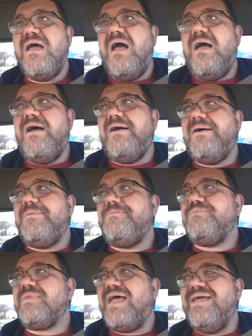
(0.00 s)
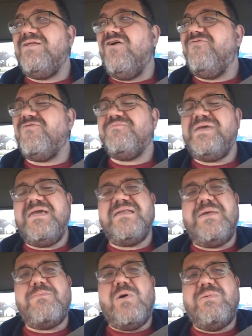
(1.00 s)
I know from being
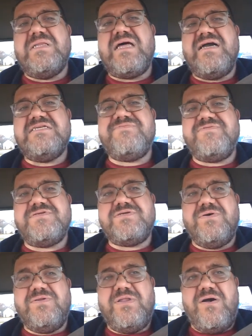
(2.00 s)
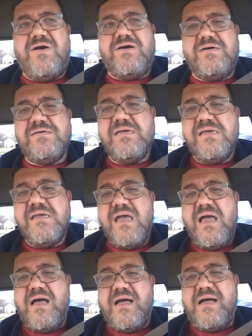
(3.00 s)
immobilized for so long
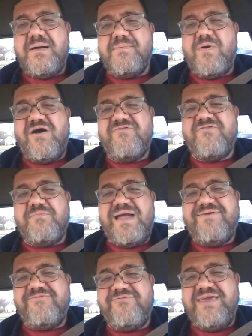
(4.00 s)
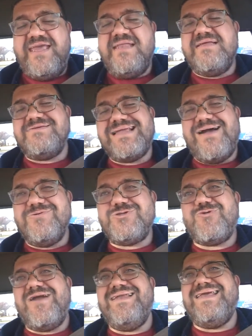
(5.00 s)
off of my feet and now
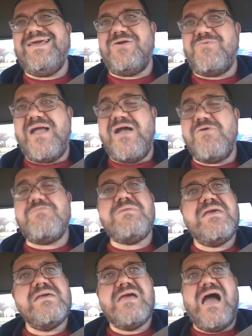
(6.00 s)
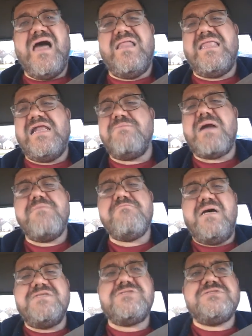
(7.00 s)
trying to get around, a lot of my
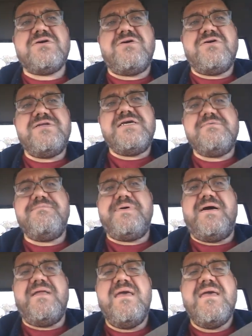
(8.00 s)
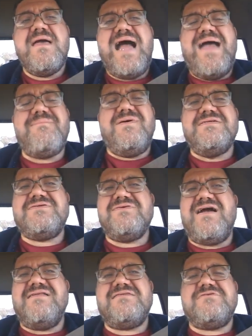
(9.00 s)
muscles are hurting, but I'm also
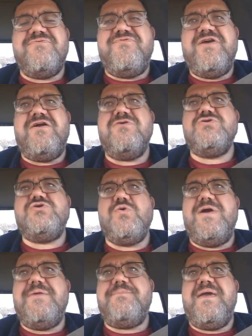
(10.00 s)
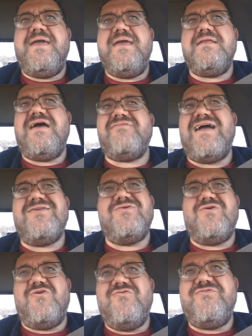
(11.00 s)
got severe joint pain. I've got
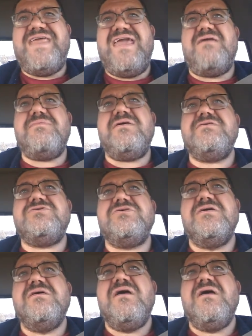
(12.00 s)
nerve damage.